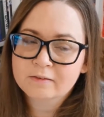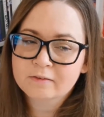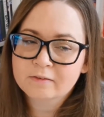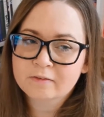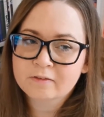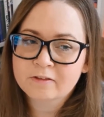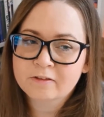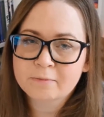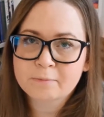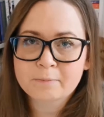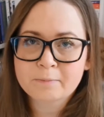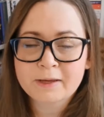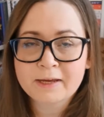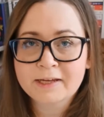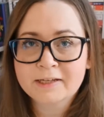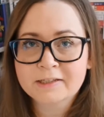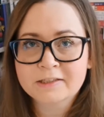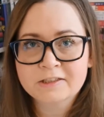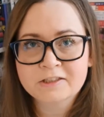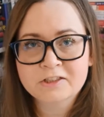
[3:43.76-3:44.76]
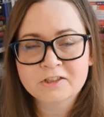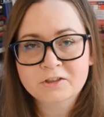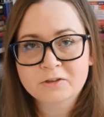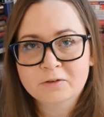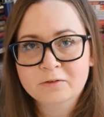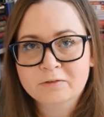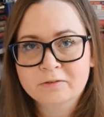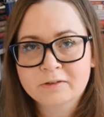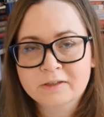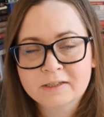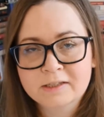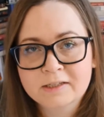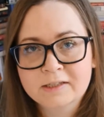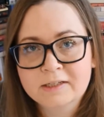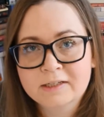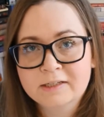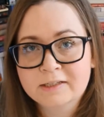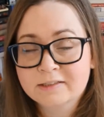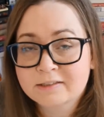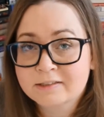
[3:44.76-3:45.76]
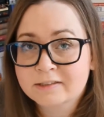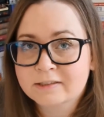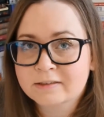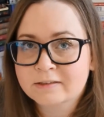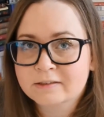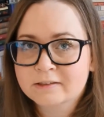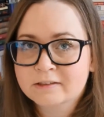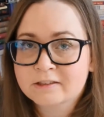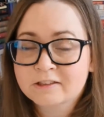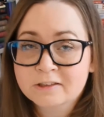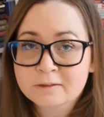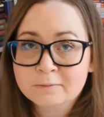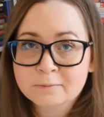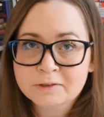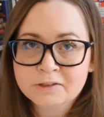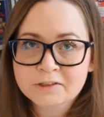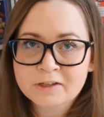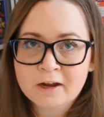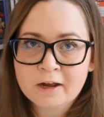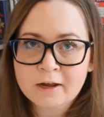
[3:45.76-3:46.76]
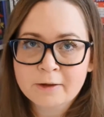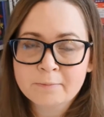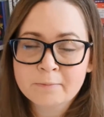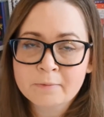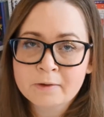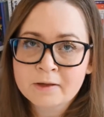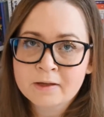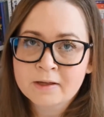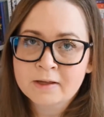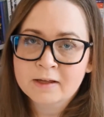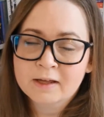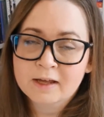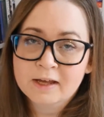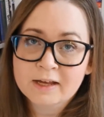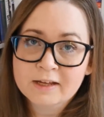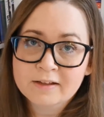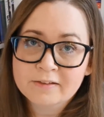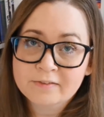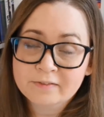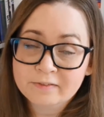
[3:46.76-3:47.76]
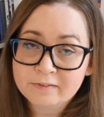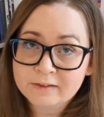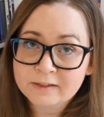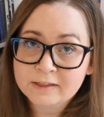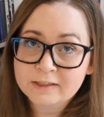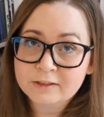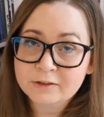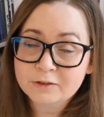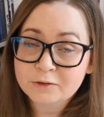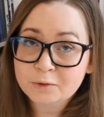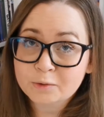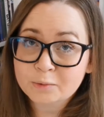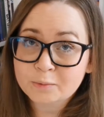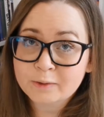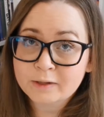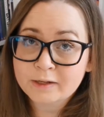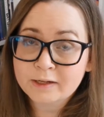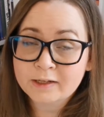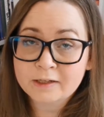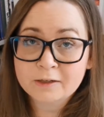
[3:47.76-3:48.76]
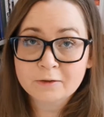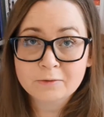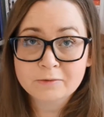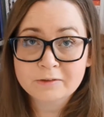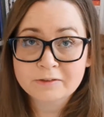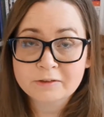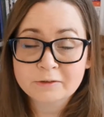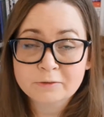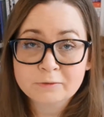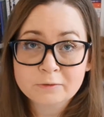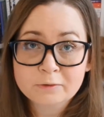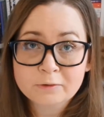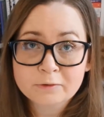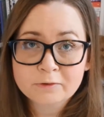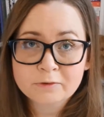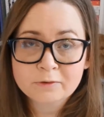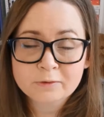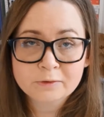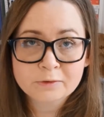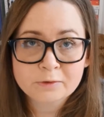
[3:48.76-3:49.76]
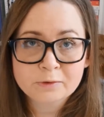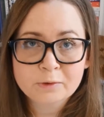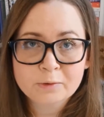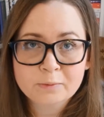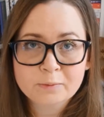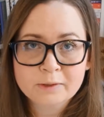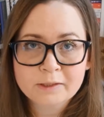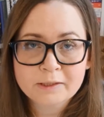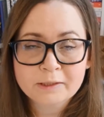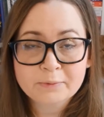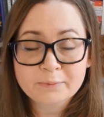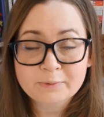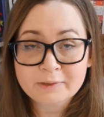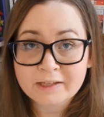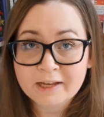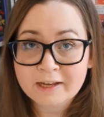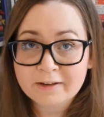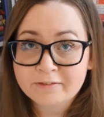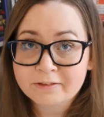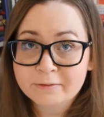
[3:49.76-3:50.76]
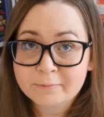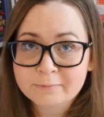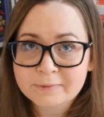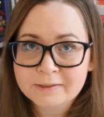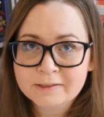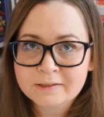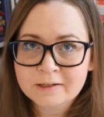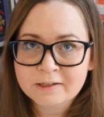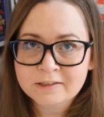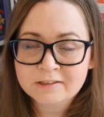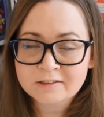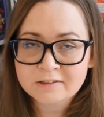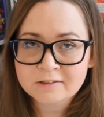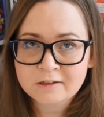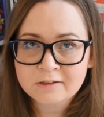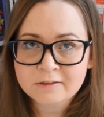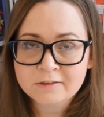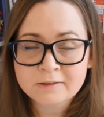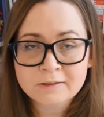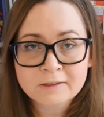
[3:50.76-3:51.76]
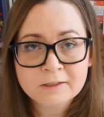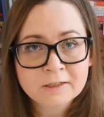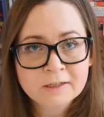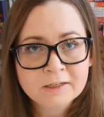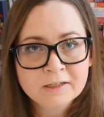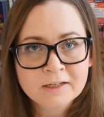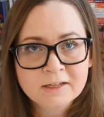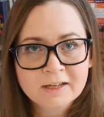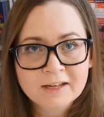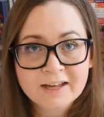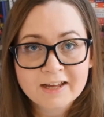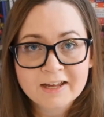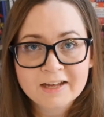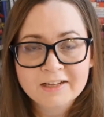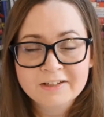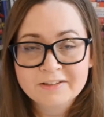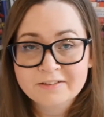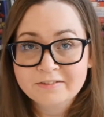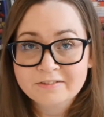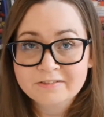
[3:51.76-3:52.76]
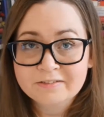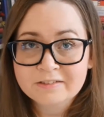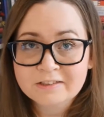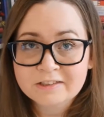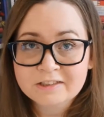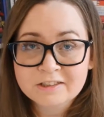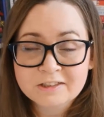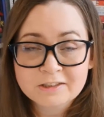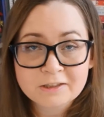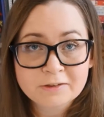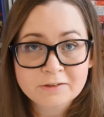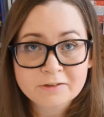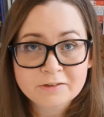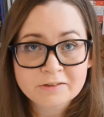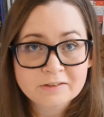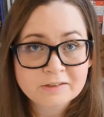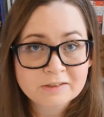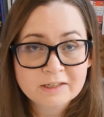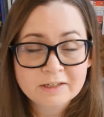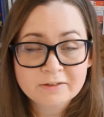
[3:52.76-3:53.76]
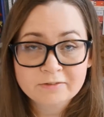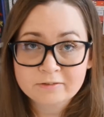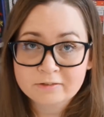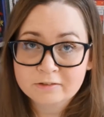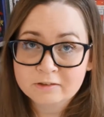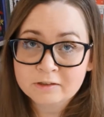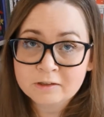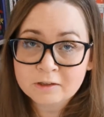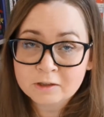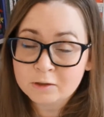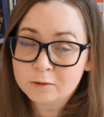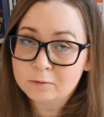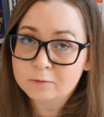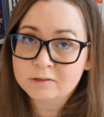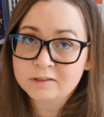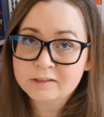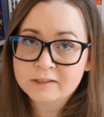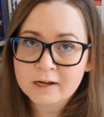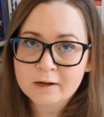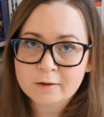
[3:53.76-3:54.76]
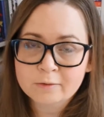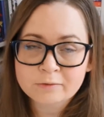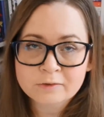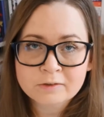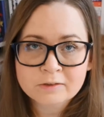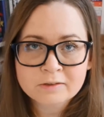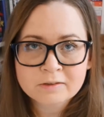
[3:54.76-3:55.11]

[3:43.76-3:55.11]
The main story is in the summertime, and in Norway, or in the north of Norway, we have the midnight sun, and the sun never goes down.